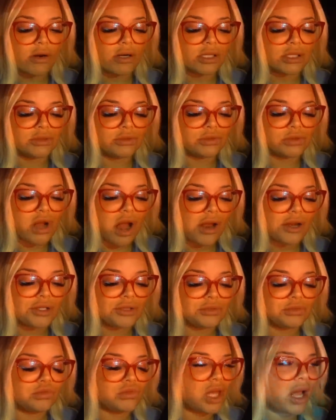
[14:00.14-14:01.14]
I,
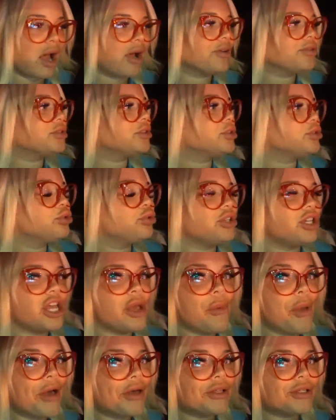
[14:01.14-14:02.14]
I, like I'll go through
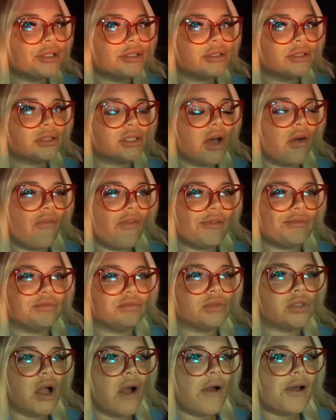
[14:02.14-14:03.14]
emails and stuff, and